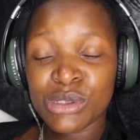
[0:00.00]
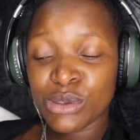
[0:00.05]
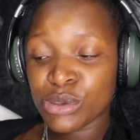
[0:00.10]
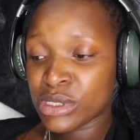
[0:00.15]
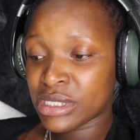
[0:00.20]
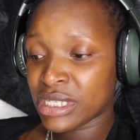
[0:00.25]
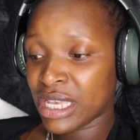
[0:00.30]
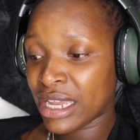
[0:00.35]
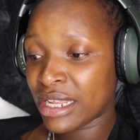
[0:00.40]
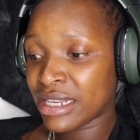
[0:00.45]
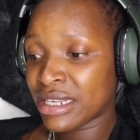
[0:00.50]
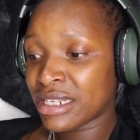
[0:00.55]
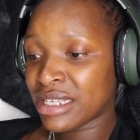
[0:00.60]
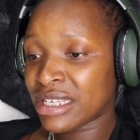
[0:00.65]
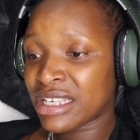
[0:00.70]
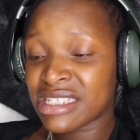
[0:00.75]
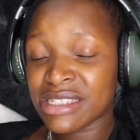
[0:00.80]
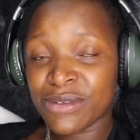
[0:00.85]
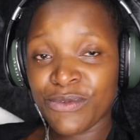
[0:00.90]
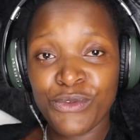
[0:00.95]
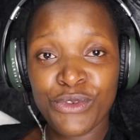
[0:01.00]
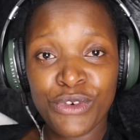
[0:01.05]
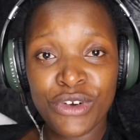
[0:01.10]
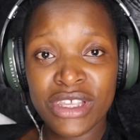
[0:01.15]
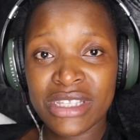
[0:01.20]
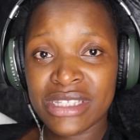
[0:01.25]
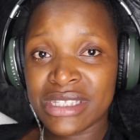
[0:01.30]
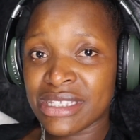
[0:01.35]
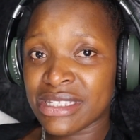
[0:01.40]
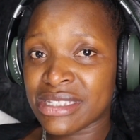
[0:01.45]
so sad. His
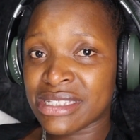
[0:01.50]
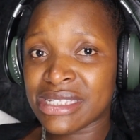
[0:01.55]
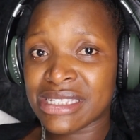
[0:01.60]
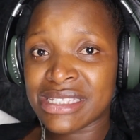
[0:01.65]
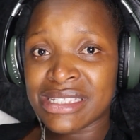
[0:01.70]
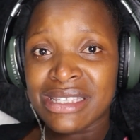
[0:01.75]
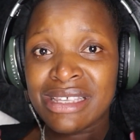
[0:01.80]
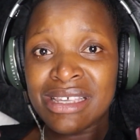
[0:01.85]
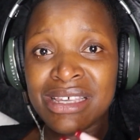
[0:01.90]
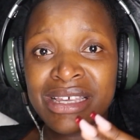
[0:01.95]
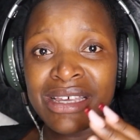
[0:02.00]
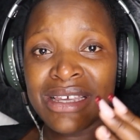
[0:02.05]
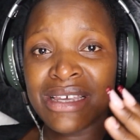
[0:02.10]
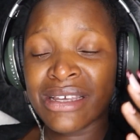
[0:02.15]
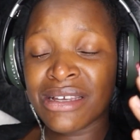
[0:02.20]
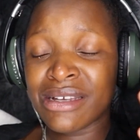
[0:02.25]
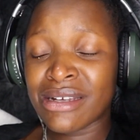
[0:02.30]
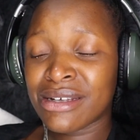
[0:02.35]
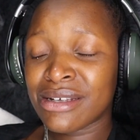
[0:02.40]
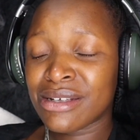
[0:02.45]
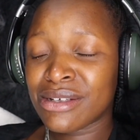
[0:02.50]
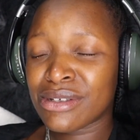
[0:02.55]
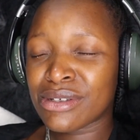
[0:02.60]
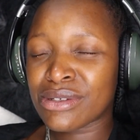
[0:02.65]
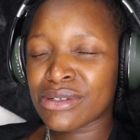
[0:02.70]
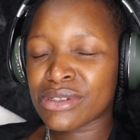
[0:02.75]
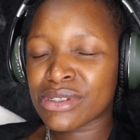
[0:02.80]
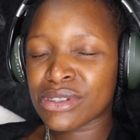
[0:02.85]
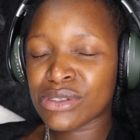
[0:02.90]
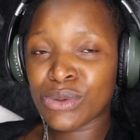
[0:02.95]
voice is
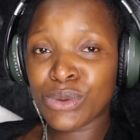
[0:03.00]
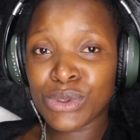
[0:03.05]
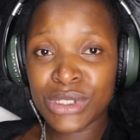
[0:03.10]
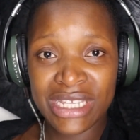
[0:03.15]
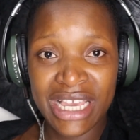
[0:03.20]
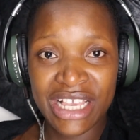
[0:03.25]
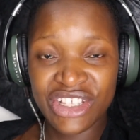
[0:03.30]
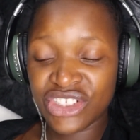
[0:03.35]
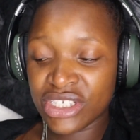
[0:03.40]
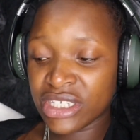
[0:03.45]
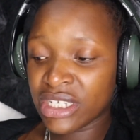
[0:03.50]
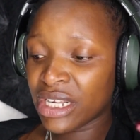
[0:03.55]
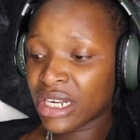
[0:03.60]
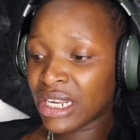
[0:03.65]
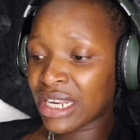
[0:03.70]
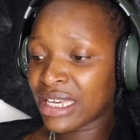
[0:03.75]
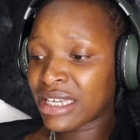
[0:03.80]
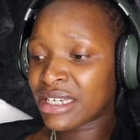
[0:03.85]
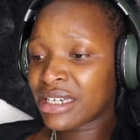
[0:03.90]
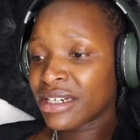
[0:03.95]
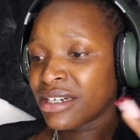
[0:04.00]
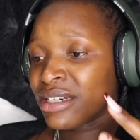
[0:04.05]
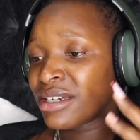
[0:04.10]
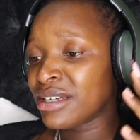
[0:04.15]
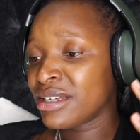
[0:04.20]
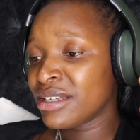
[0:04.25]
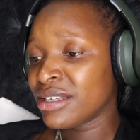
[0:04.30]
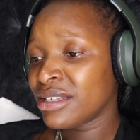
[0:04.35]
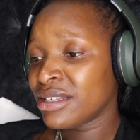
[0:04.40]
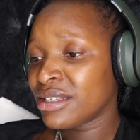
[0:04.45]
so touching. Like
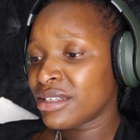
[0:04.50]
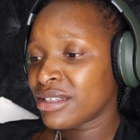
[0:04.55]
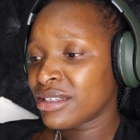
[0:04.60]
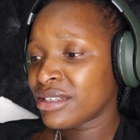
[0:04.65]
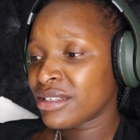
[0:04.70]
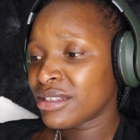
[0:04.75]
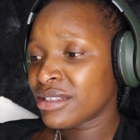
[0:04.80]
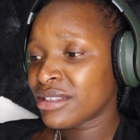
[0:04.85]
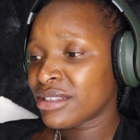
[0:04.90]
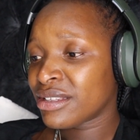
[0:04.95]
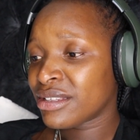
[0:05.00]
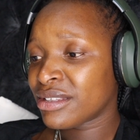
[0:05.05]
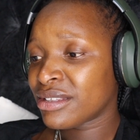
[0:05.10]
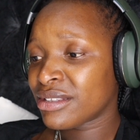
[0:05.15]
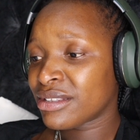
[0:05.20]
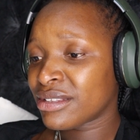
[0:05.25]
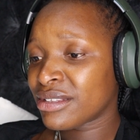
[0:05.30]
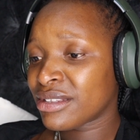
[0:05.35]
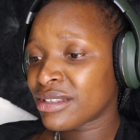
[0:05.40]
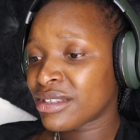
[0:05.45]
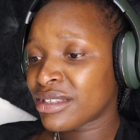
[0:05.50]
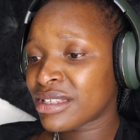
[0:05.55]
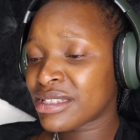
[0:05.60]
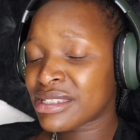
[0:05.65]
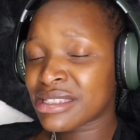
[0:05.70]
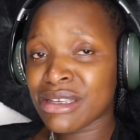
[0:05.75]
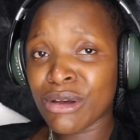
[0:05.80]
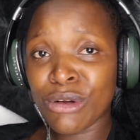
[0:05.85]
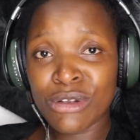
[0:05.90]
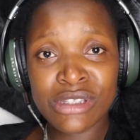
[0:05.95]
he
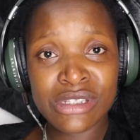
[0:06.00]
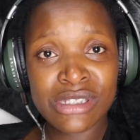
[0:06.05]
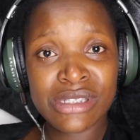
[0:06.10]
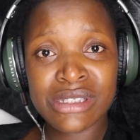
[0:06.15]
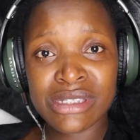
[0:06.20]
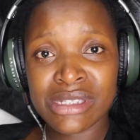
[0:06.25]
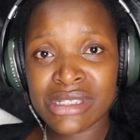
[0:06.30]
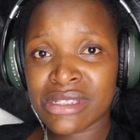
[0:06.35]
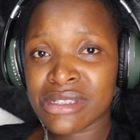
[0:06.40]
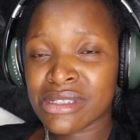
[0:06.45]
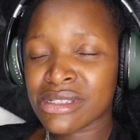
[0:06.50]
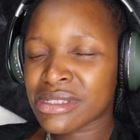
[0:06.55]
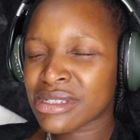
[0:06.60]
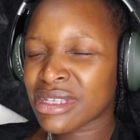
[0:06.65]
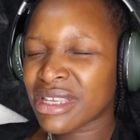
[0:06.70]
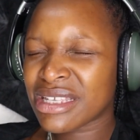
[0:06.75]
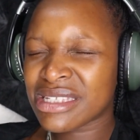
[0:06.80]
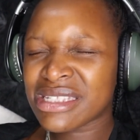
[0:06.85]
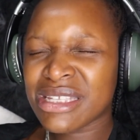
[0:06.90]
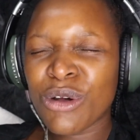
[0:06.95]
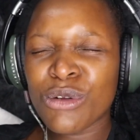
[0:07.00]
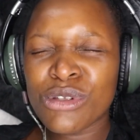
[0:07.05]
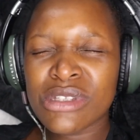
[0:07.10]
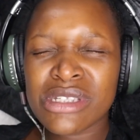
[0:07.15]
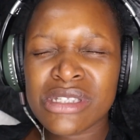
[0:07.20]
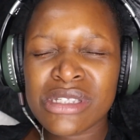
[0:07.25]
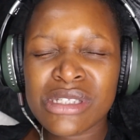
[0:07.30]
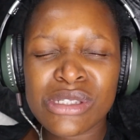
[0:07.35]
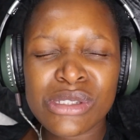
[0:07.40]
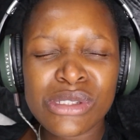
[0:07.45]
sounds, he sounds
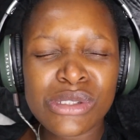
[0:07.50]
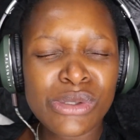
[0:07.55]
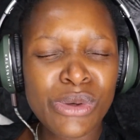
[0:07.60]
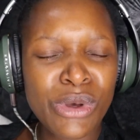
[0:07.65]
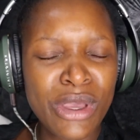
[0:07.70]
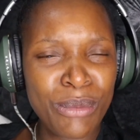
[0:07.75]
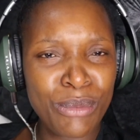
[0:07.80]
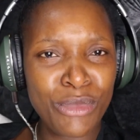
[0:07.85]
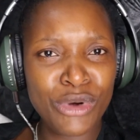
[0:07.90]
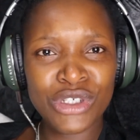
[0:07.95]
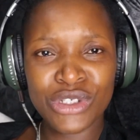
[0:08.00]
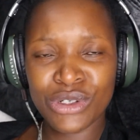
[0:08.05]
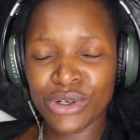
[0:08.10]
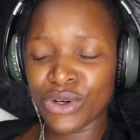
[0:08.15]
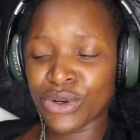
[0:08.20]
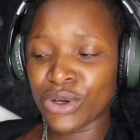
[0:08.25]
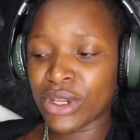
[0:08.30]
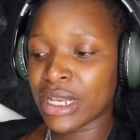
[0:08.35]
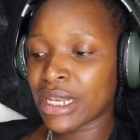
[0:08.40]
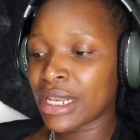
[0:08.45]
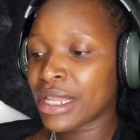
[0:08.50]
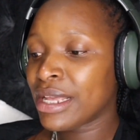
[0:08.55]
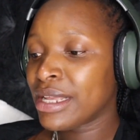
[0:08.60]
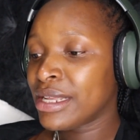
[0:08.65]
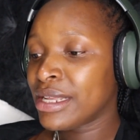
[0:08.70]
so emotional